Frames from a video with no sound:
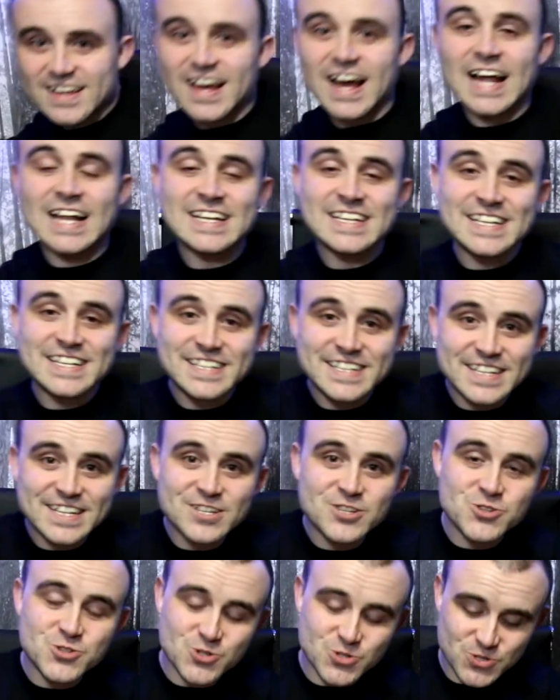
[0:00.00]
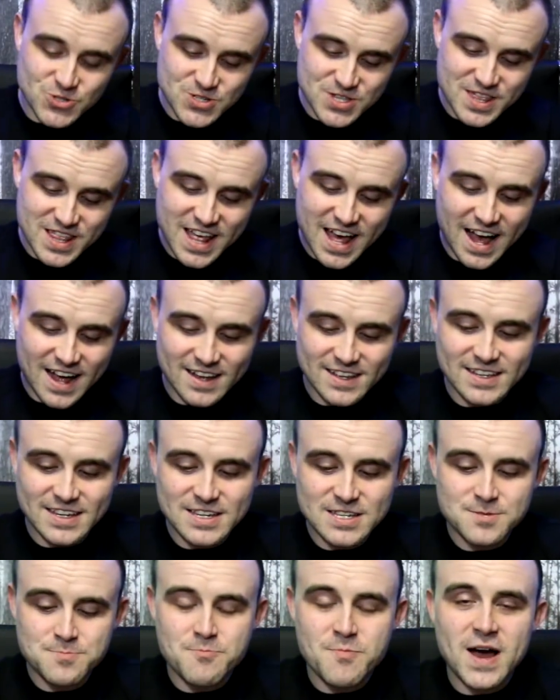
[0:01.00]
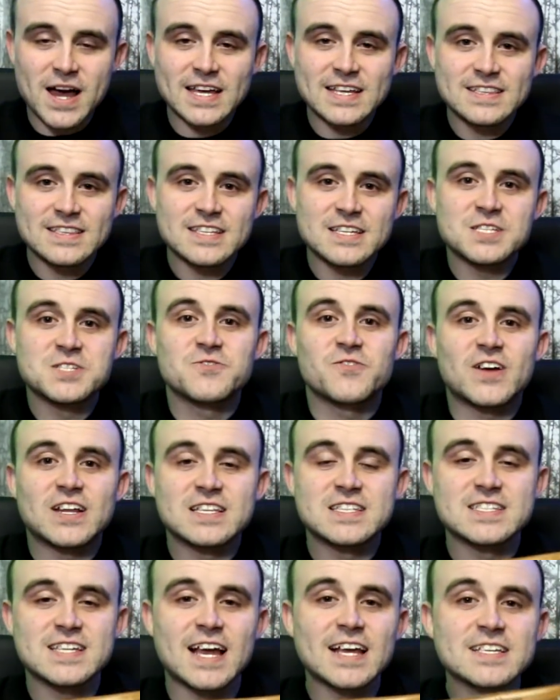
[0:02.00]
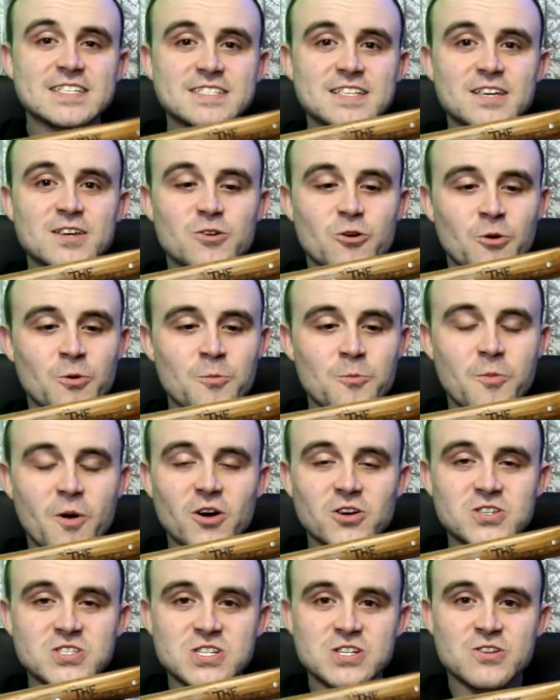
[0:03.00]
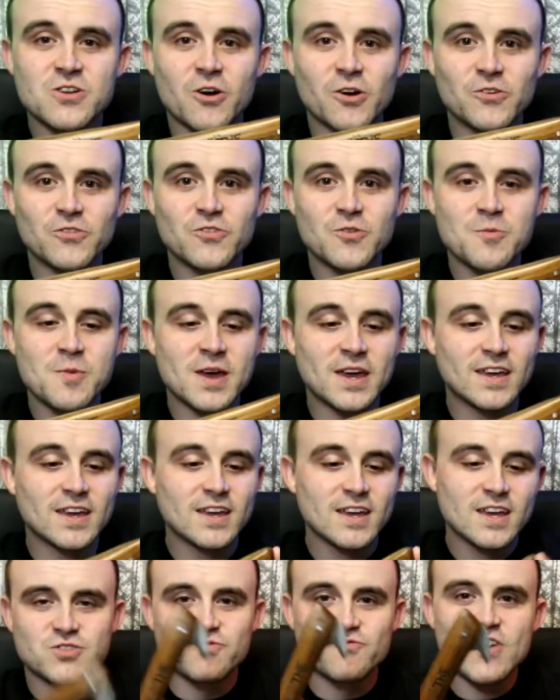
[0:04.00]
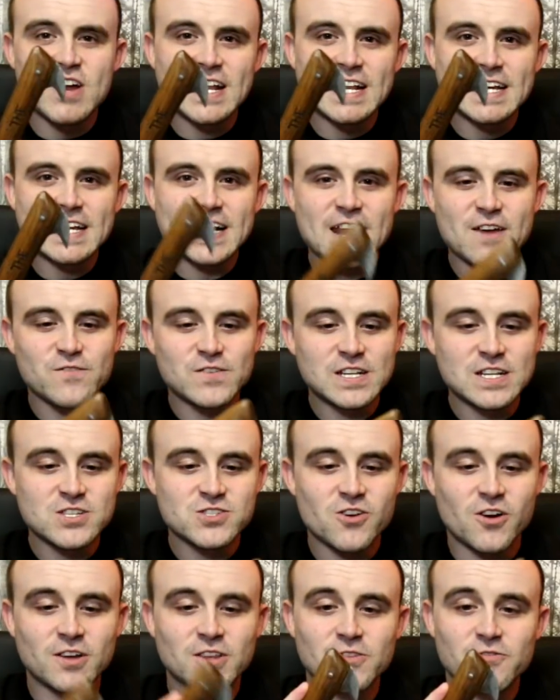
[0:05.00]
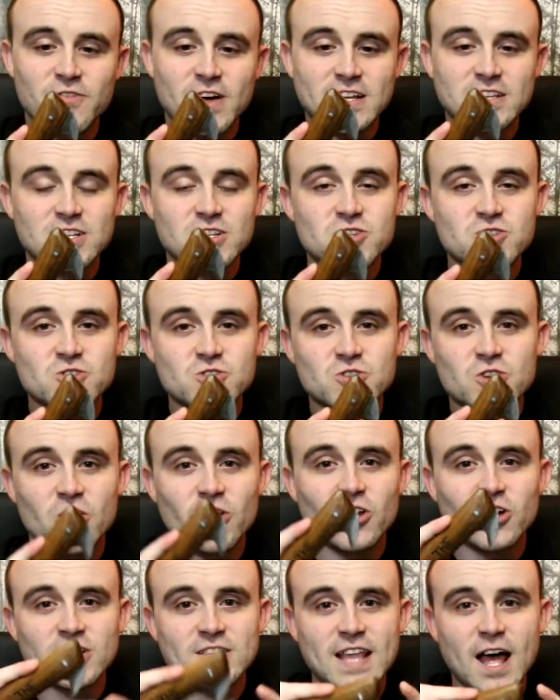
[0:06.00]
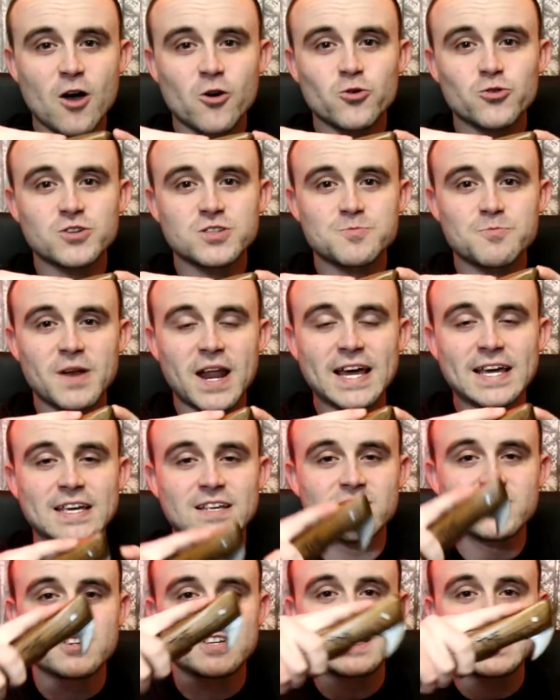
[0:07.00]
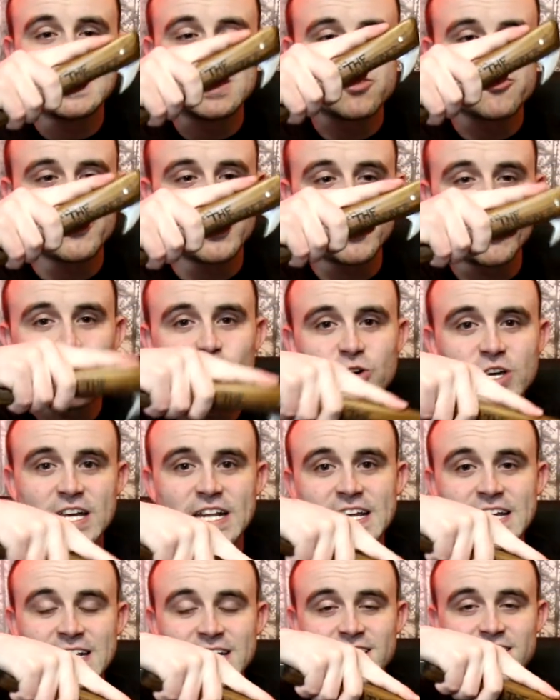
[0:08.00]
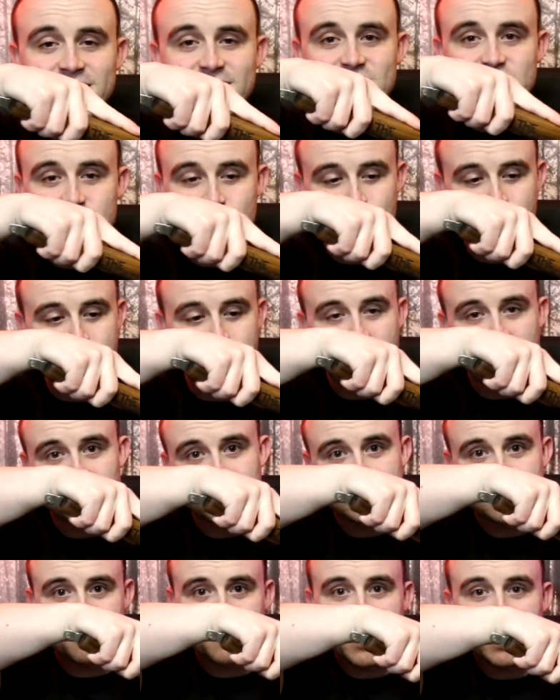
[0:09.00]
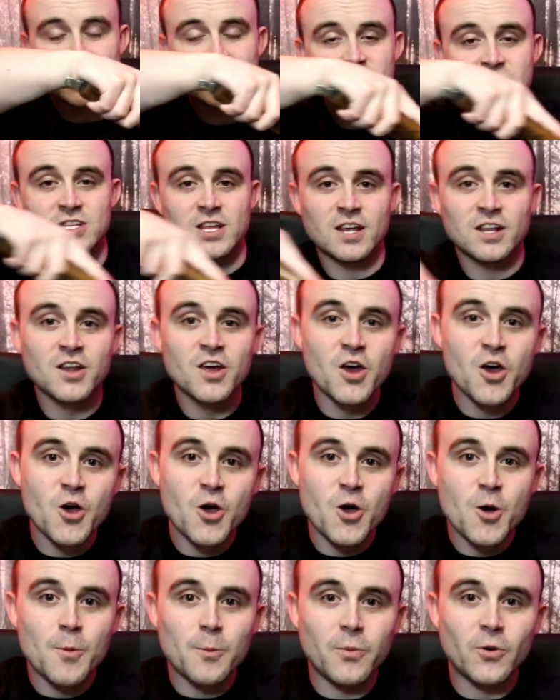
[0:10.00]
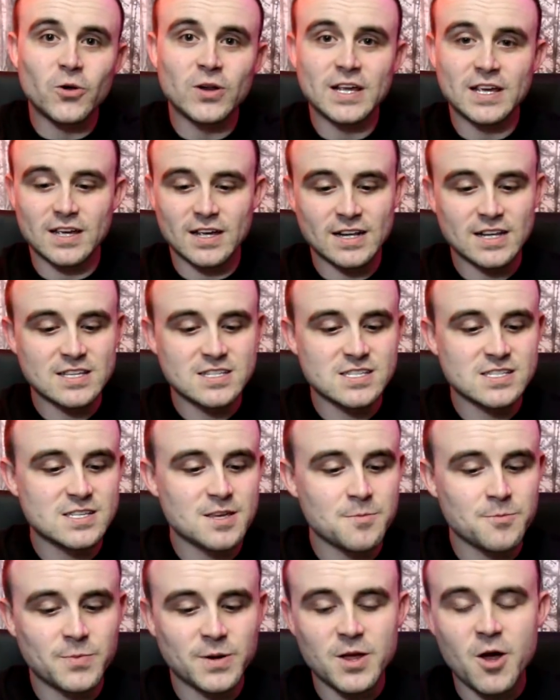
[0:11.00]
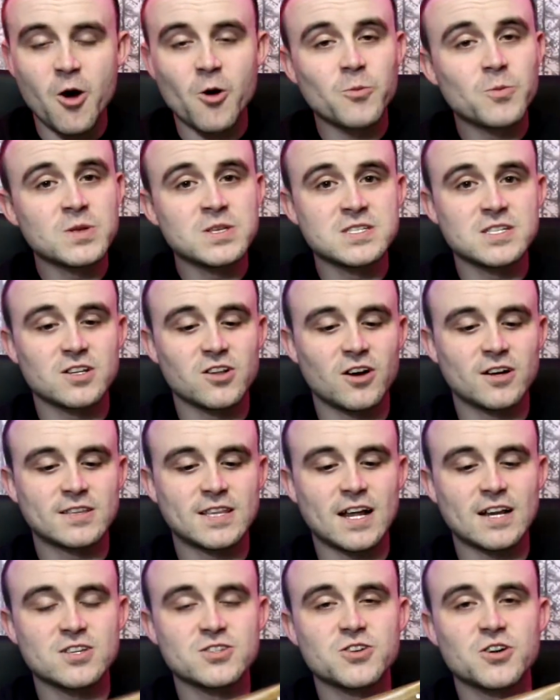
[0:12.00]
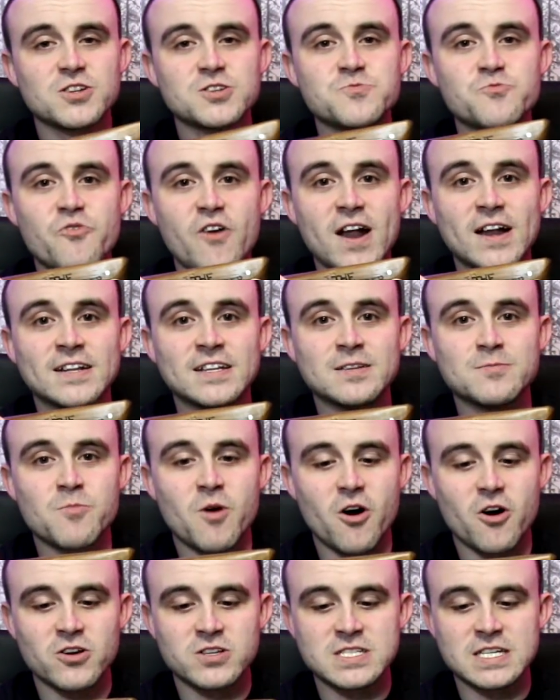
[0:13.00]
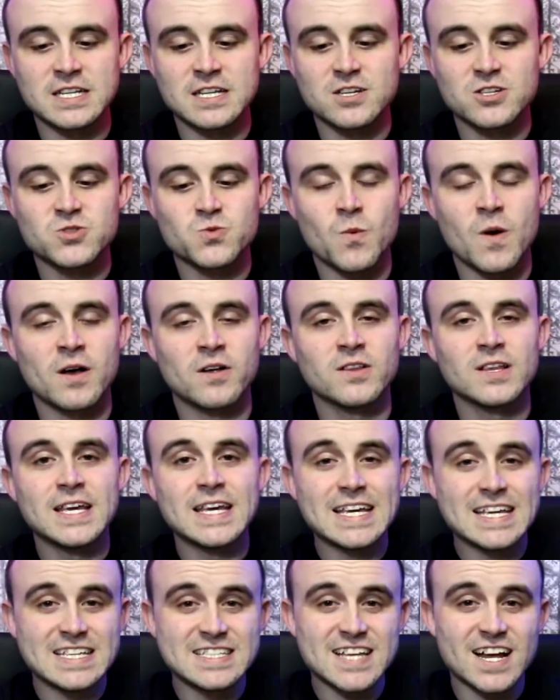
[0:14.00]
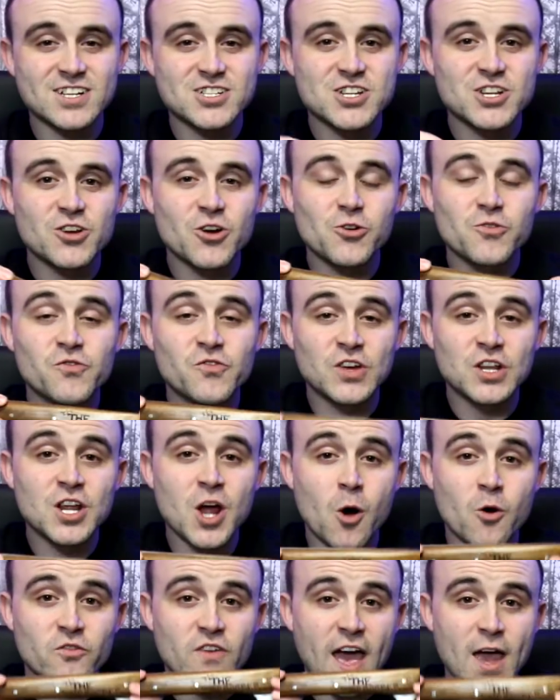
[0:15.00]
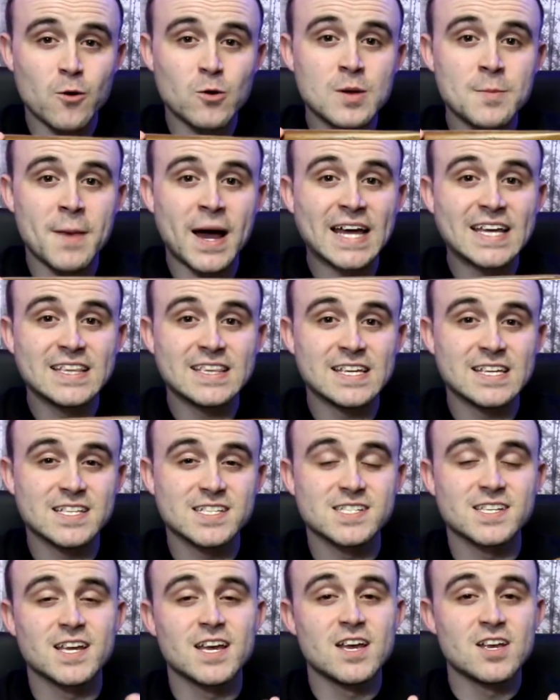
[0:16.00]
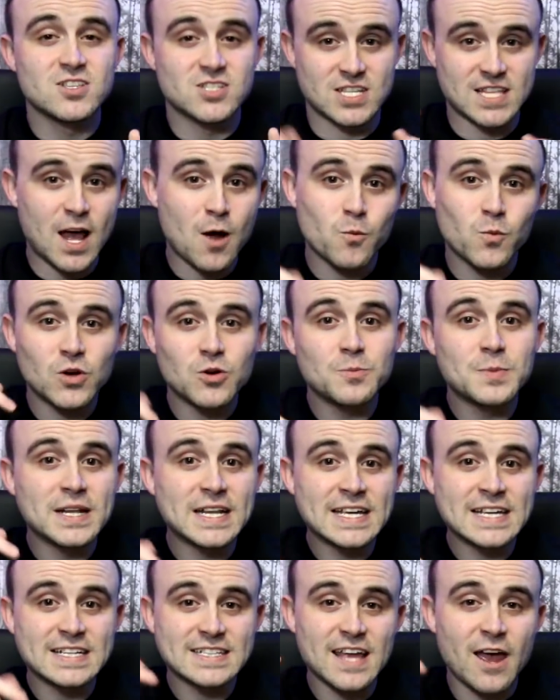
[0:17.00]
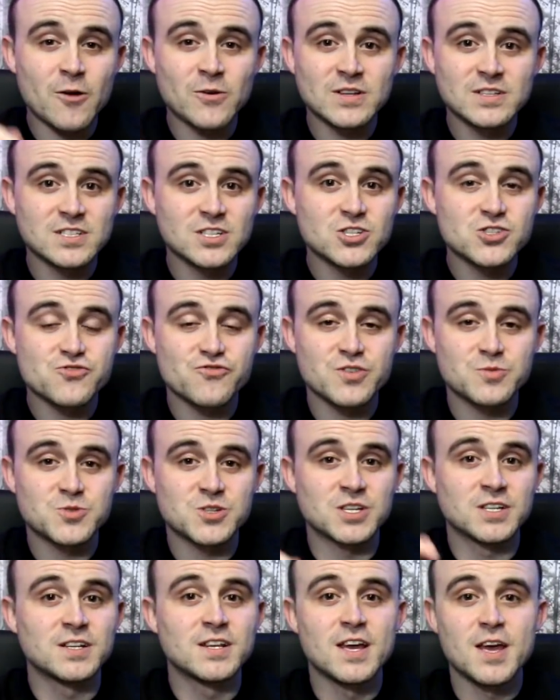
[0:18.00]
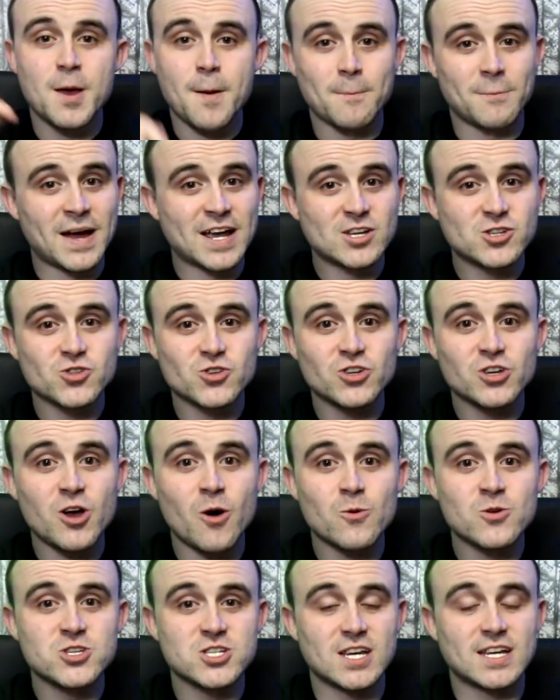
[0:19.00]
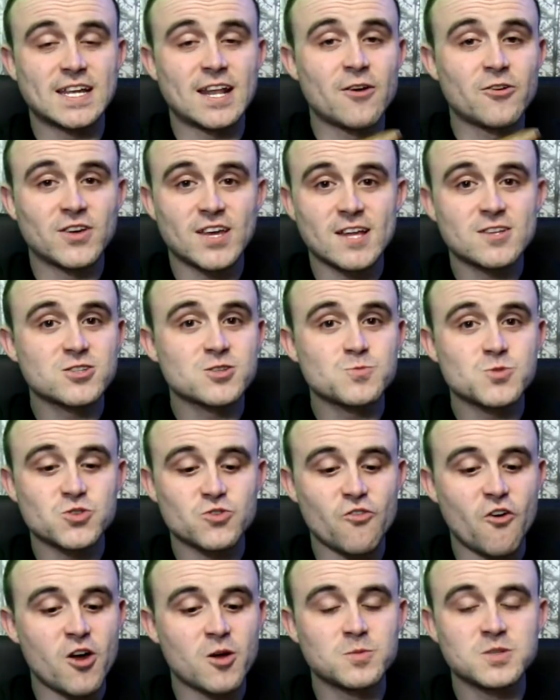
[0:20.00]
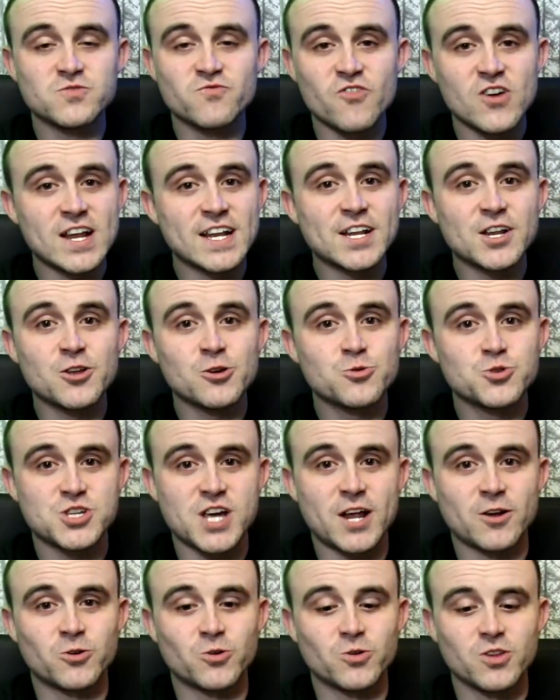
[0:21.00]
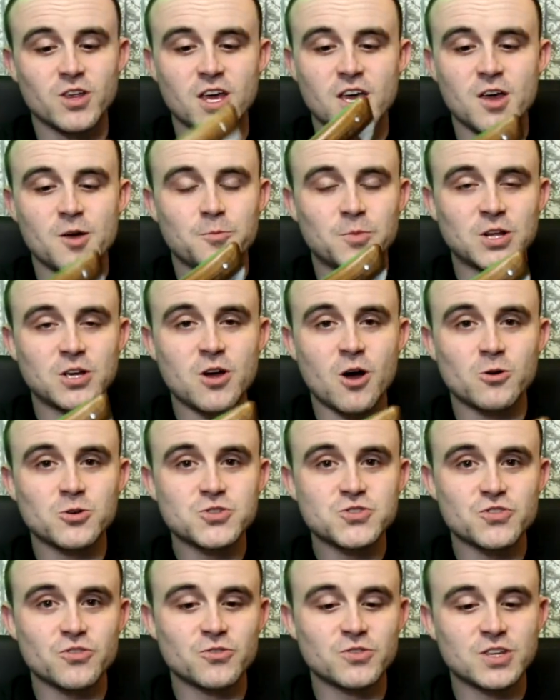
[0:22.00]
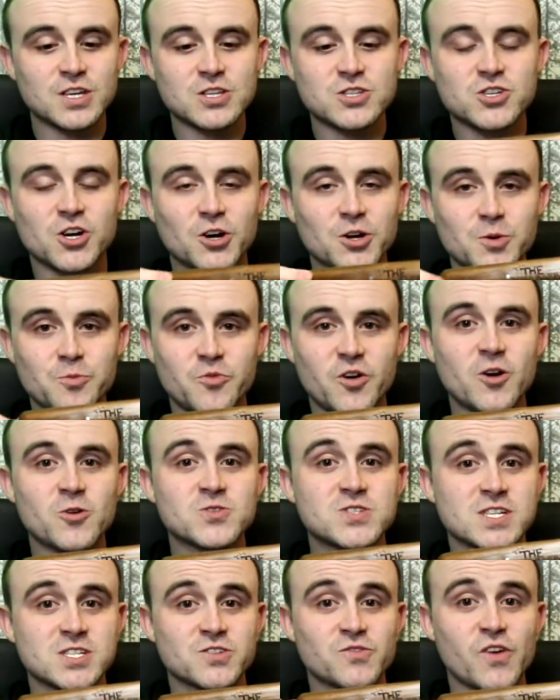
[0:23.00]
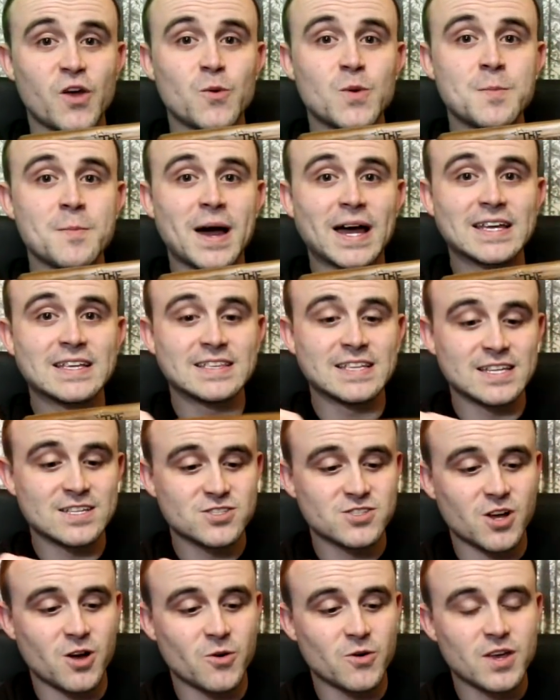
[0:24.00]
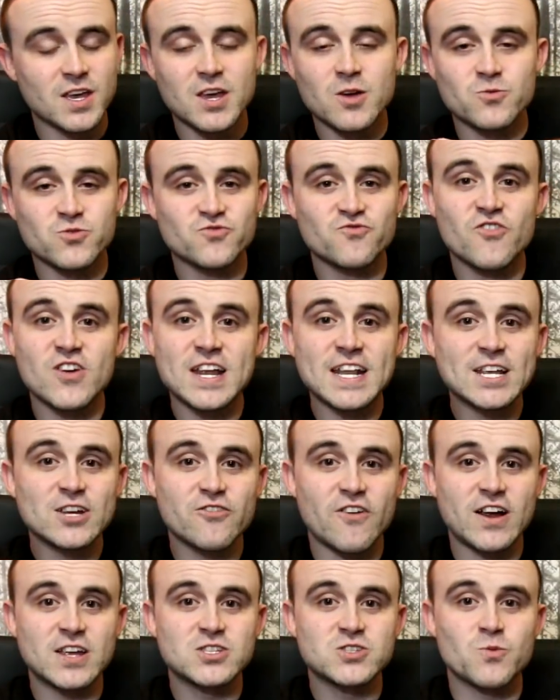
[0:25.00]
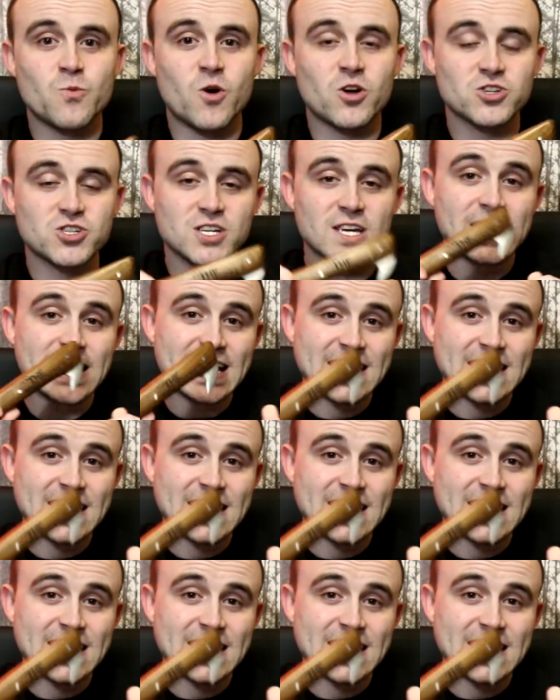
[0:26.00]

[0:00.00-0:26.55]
And he did just that. He's made this fantastic unboxing knife for me. It's a really clever design, the fact that it's just got like that hooked blade, so you can literally hook it in to unbox the package and then pull it, and it simply opens it like that. He's got his branding marked in it as well. He's actually got a video of how he made this, so that will be linked down in the description. Make sure you go and check it out, get subscribed. He's a really new channel, but he goes through the entire process of how he made this, so it was really great to watch.